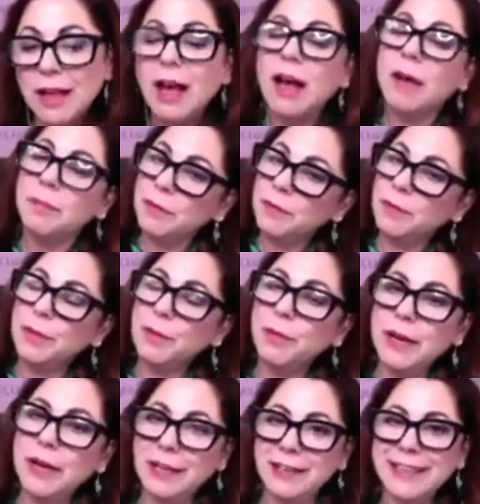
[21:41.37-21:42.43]
before the
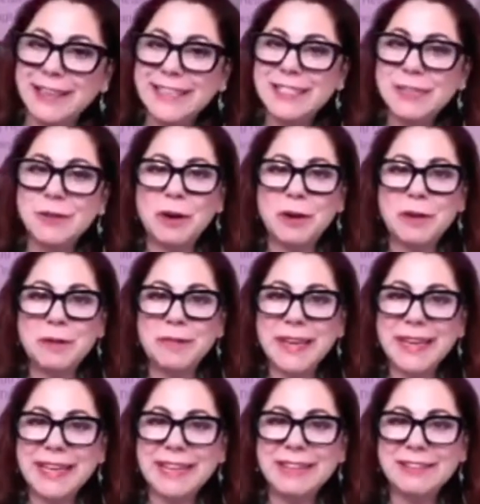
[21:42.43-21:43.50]
break. So welcome
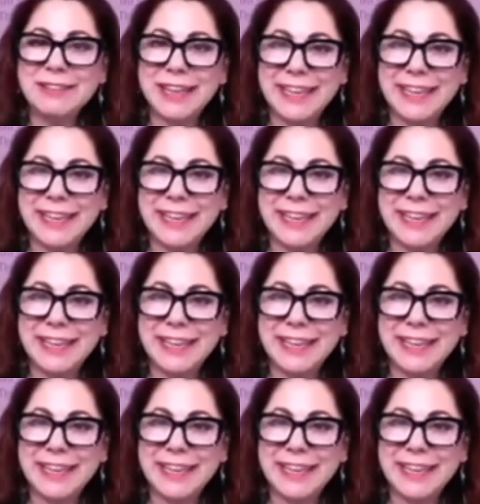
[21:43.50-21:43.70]
back, Endre.